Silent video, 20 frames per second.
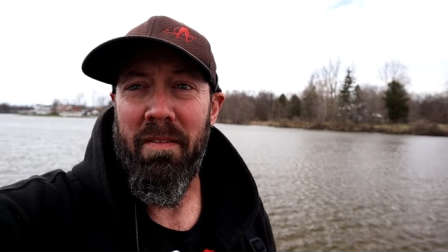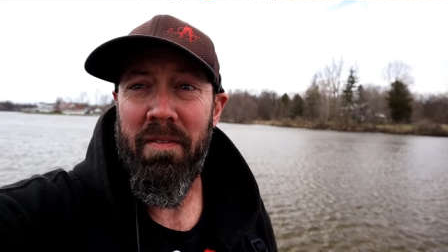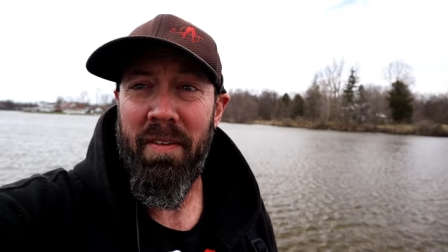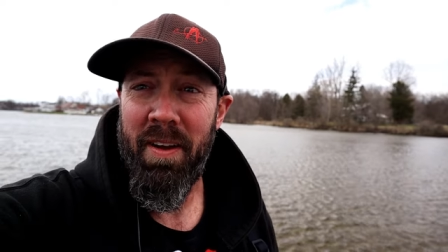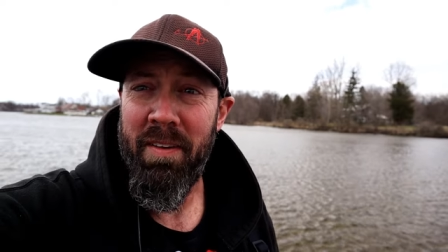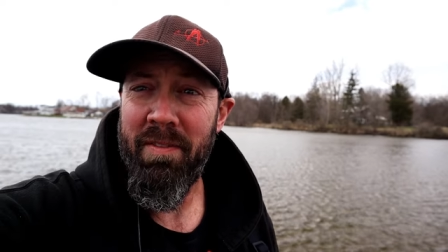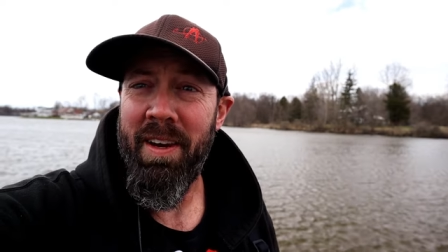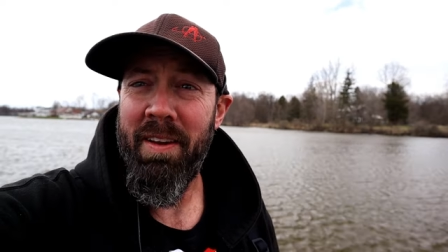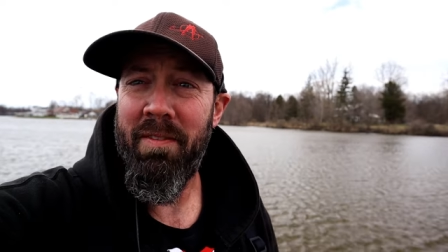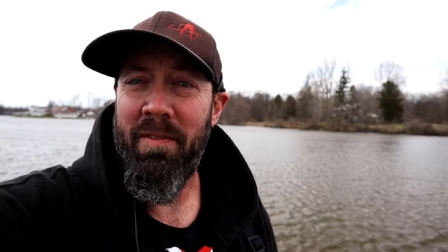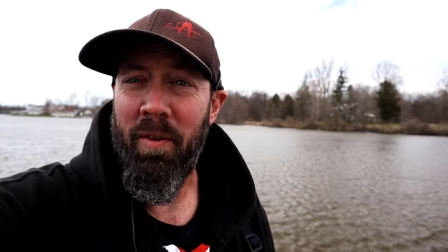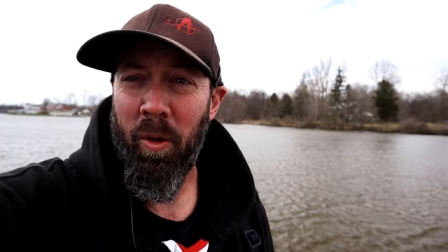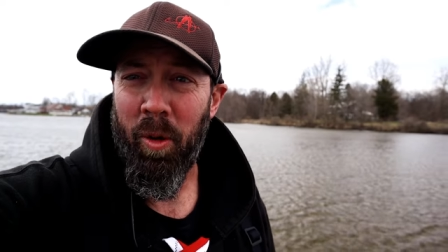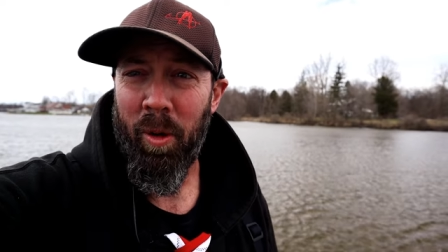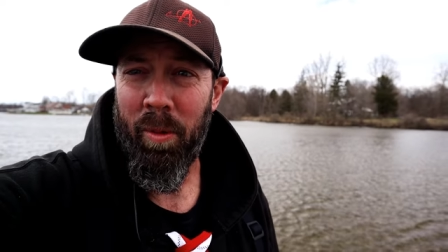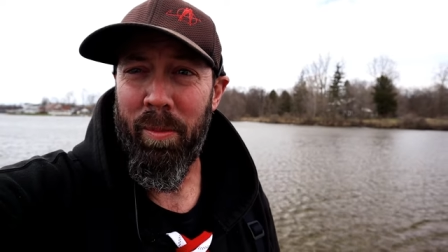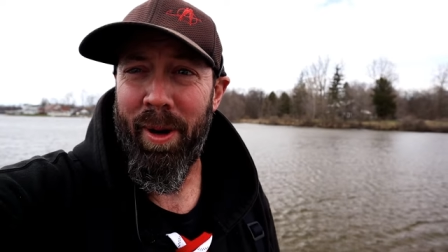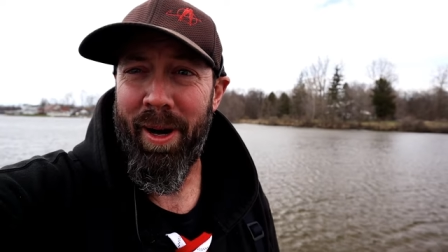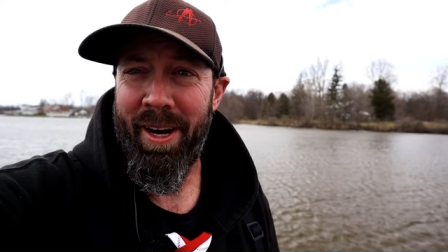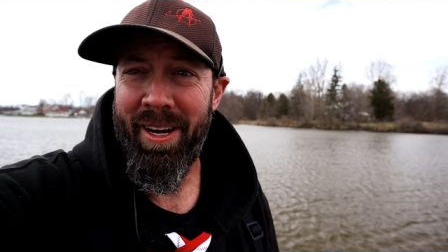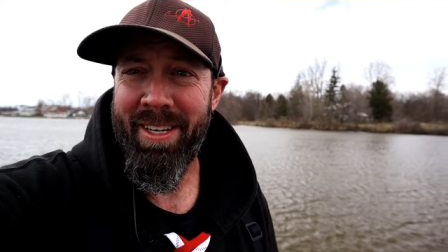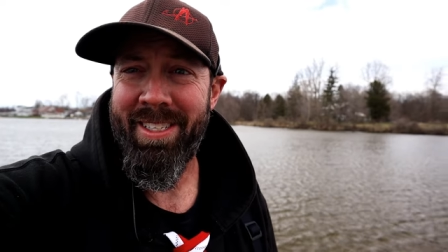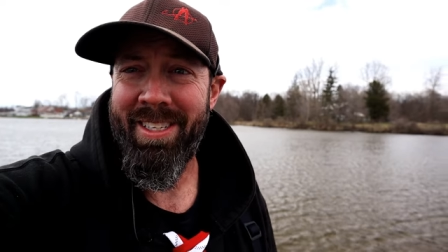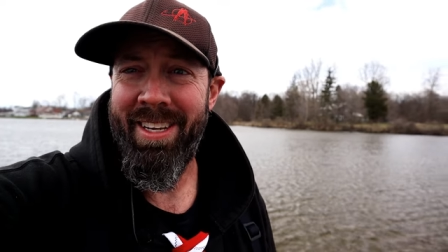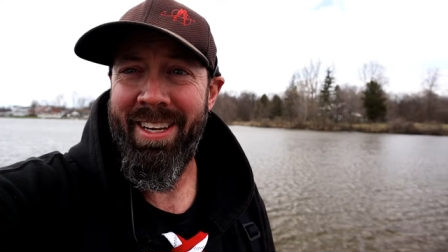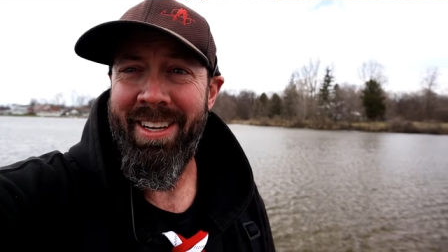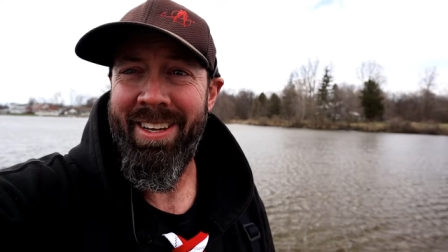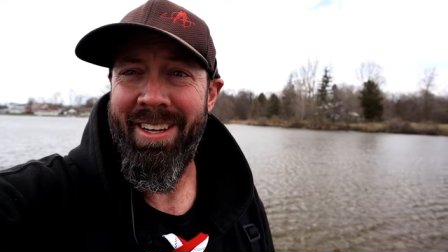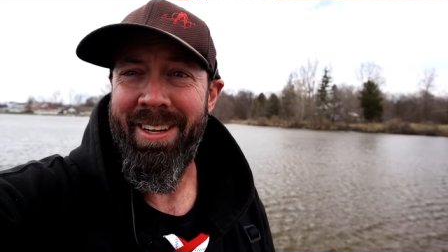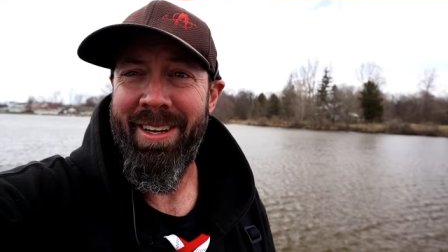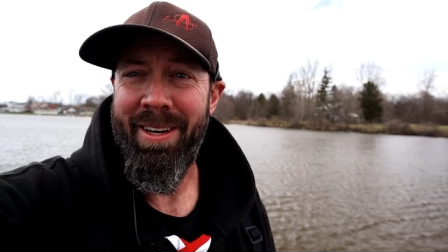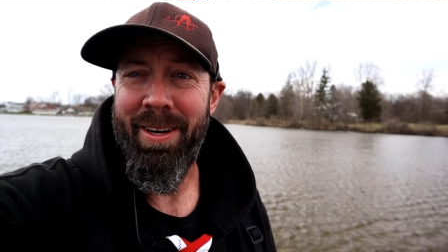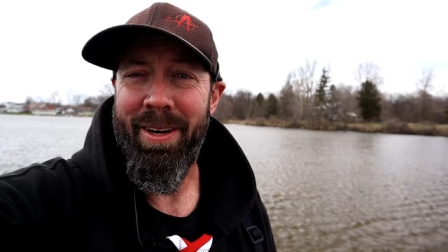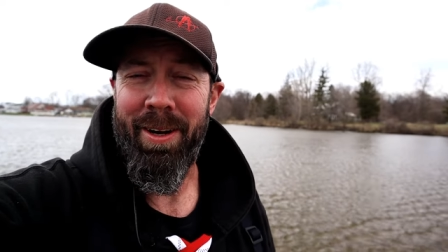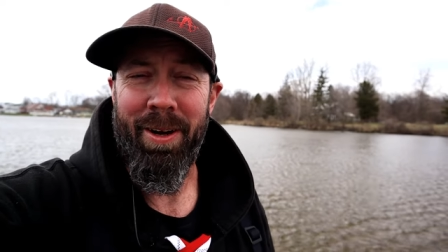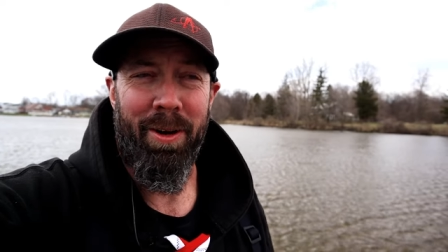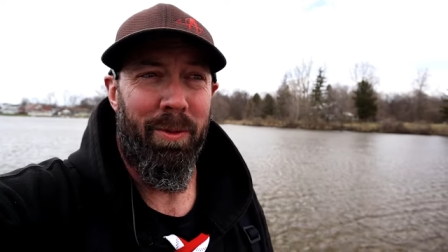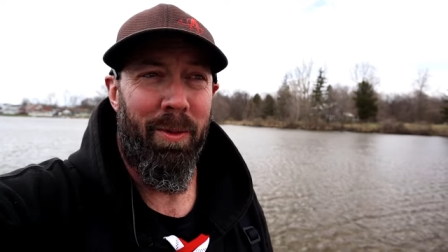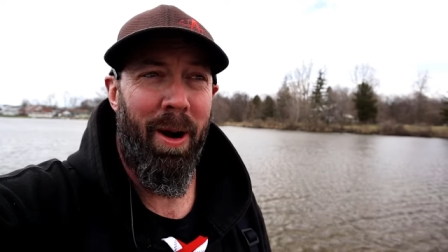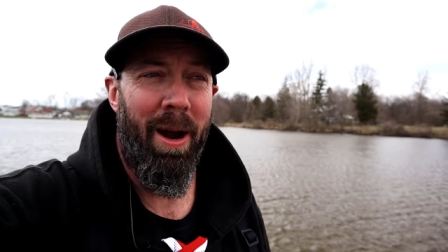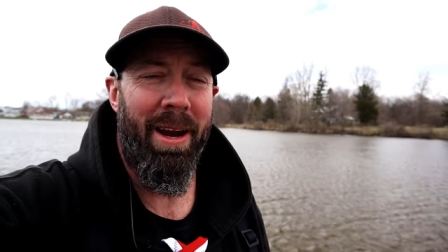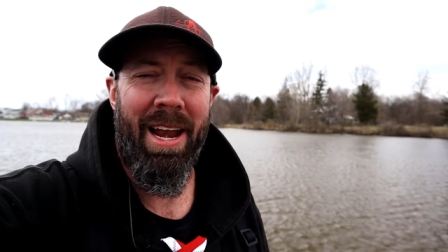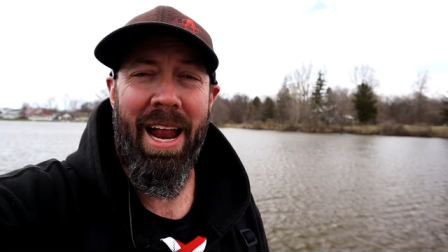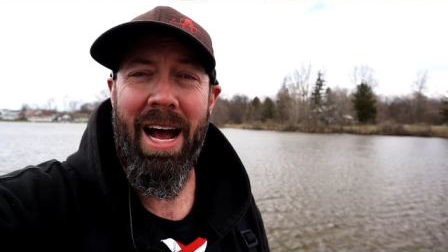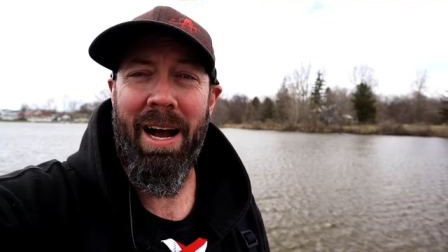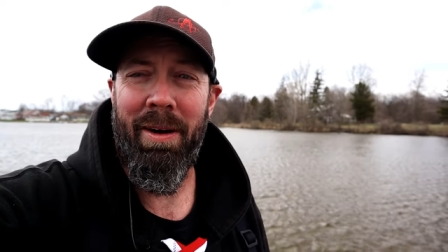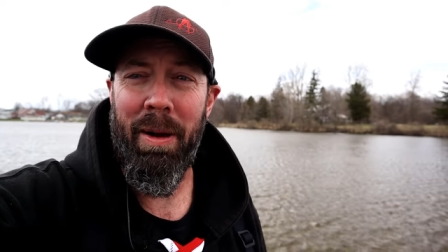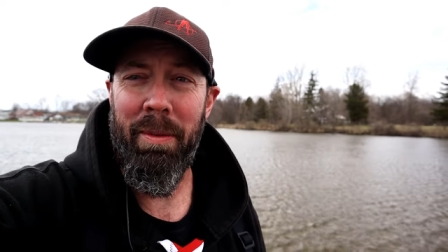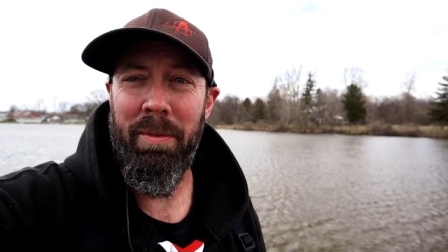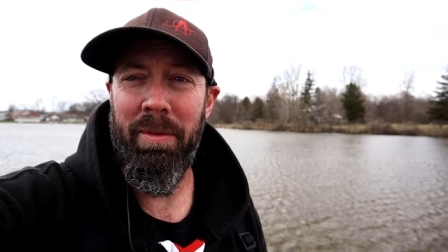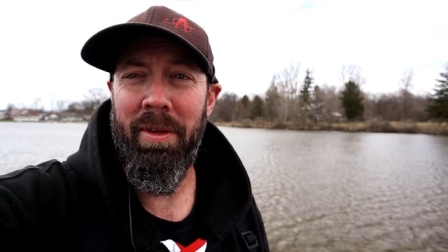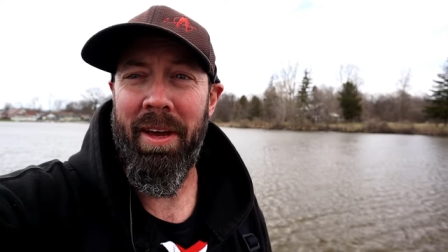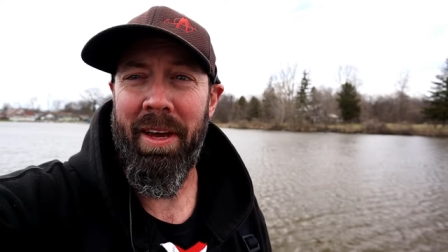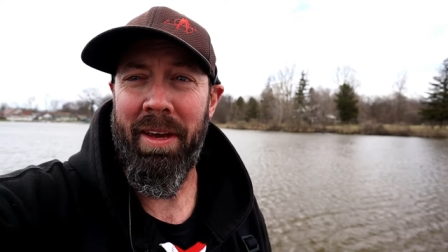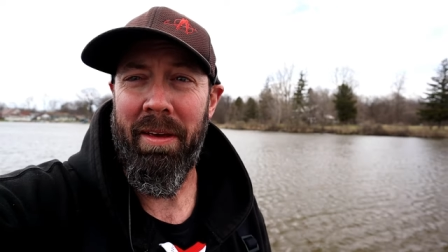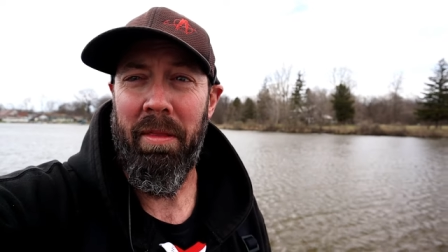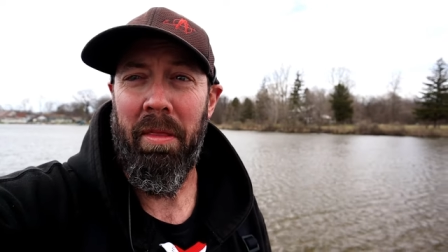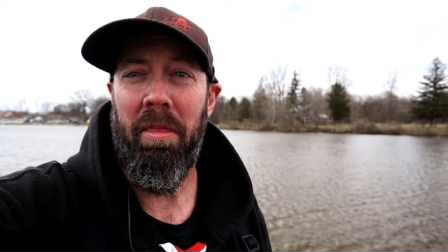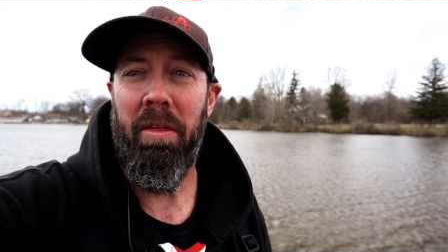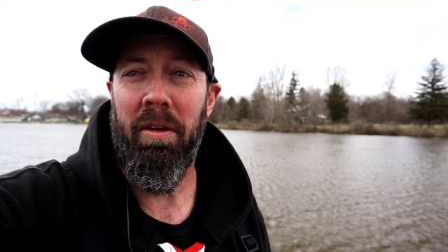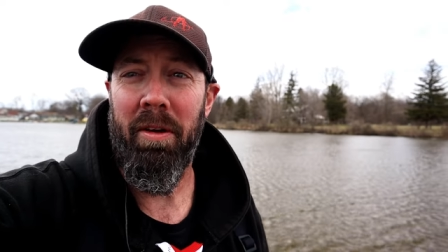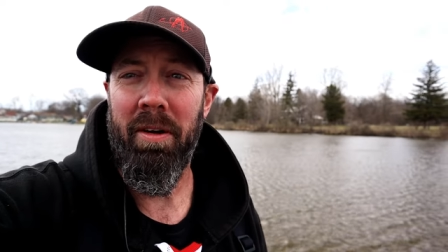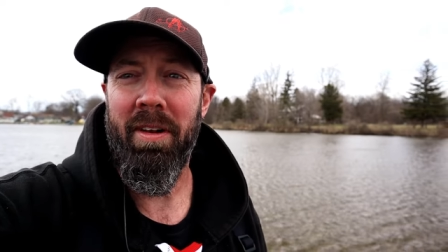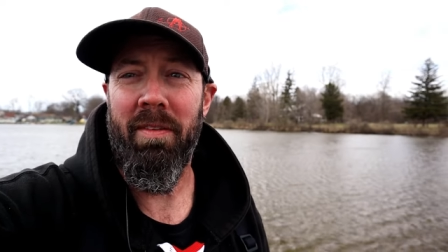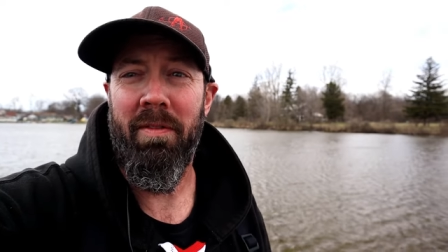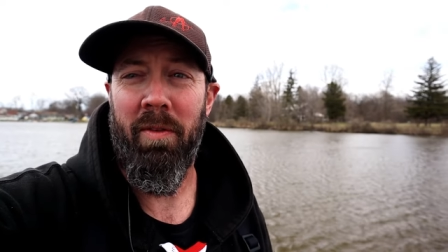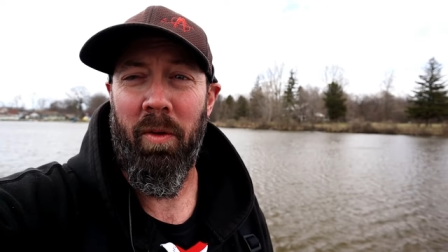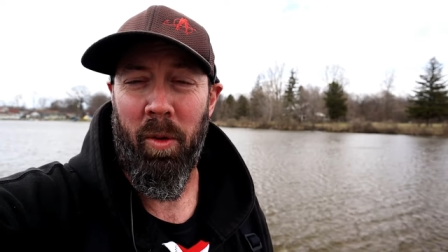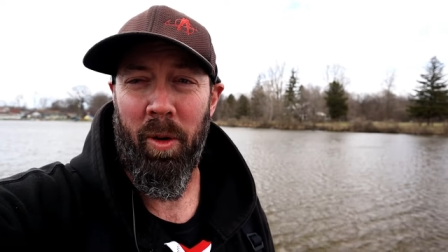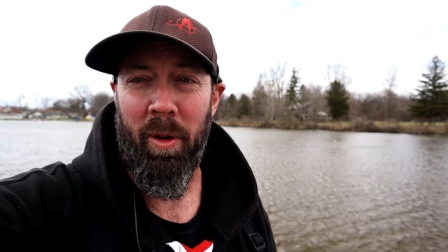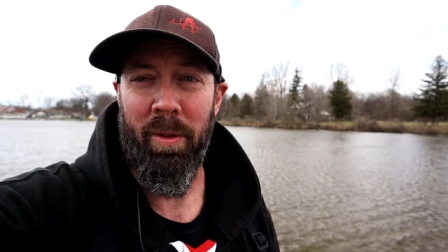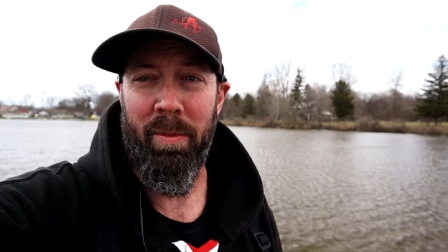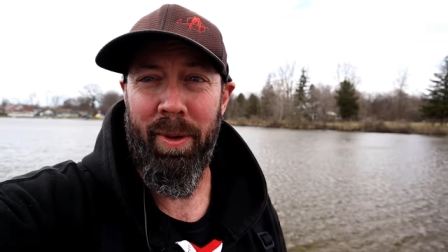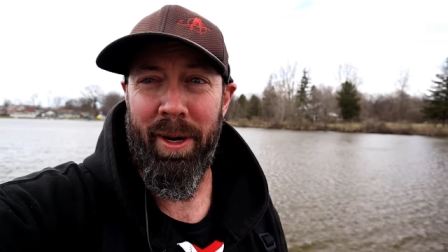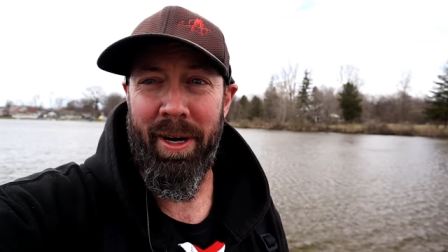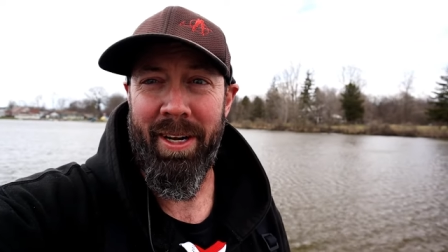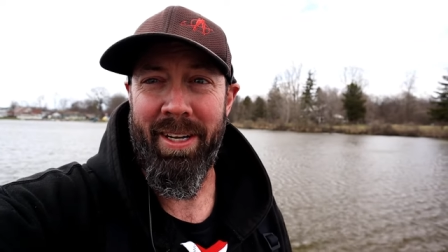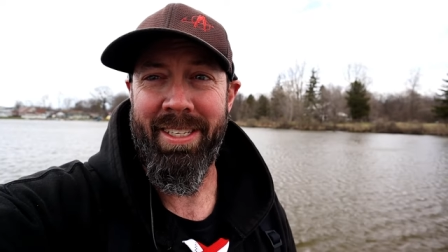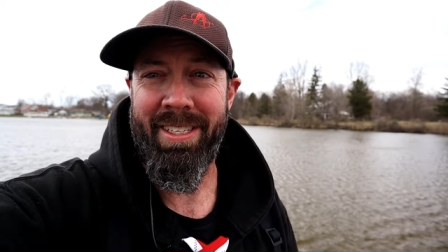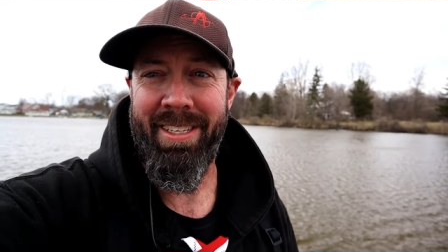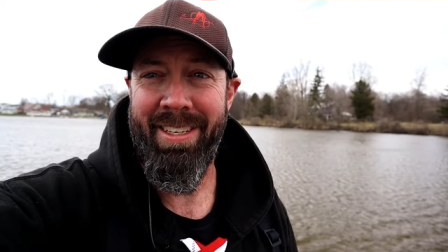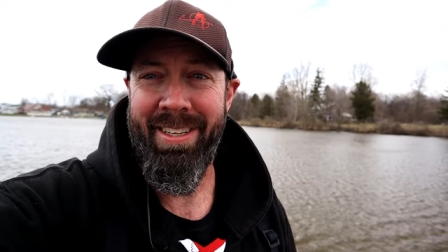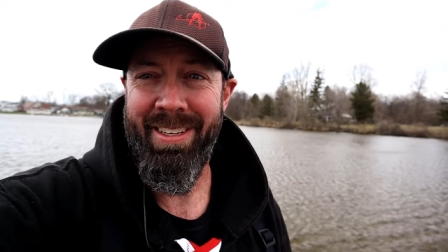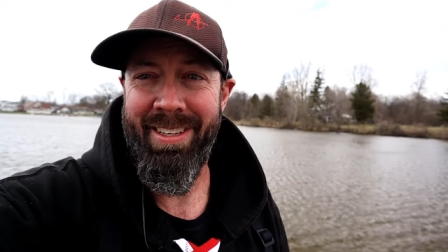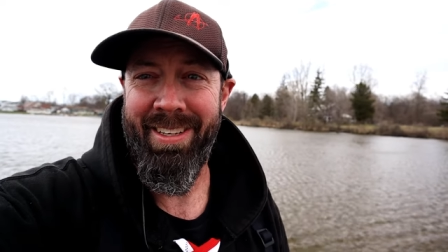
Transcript: 54 bust. Right now I'm thinking 34 bust.